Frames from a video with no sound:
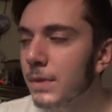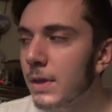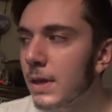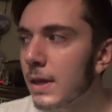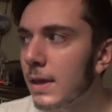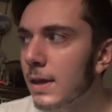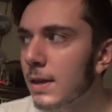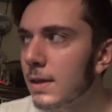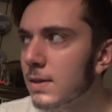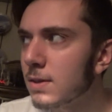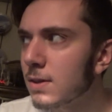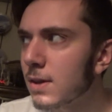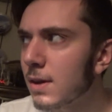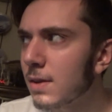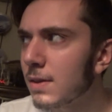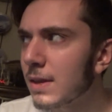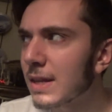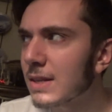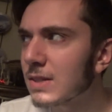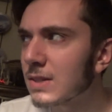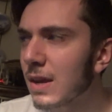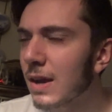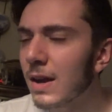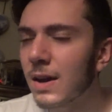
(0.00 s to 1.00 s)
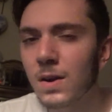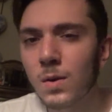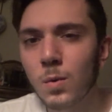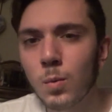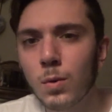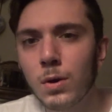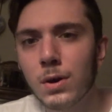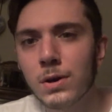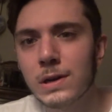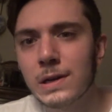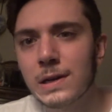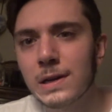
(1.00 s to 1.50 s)
and uh, that's kind of
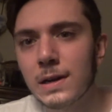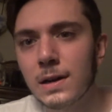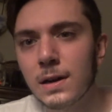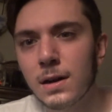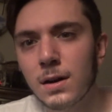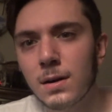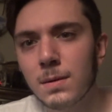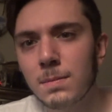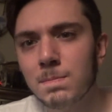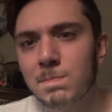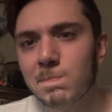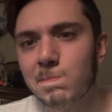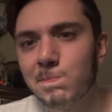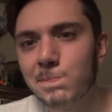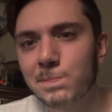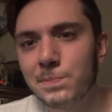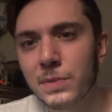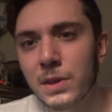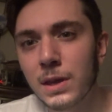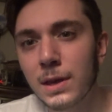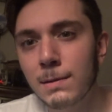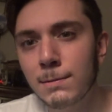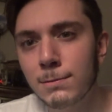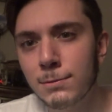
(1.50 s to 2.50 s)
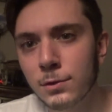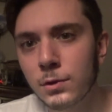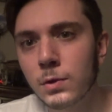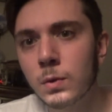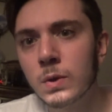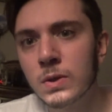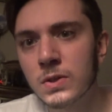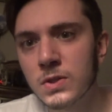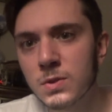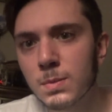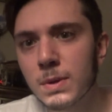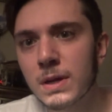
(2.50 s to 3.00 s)
what uh,
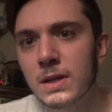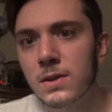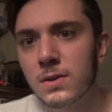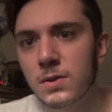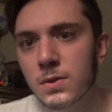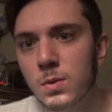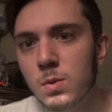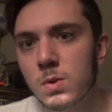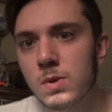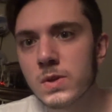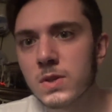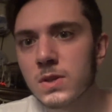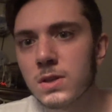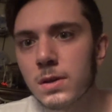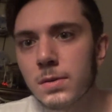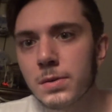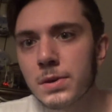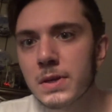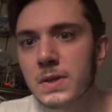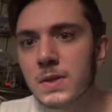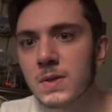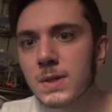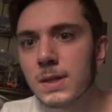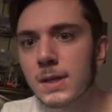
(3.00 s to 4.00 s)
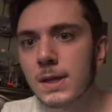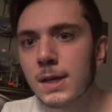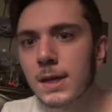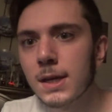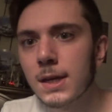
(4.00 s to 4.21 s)
influenced me to do this series.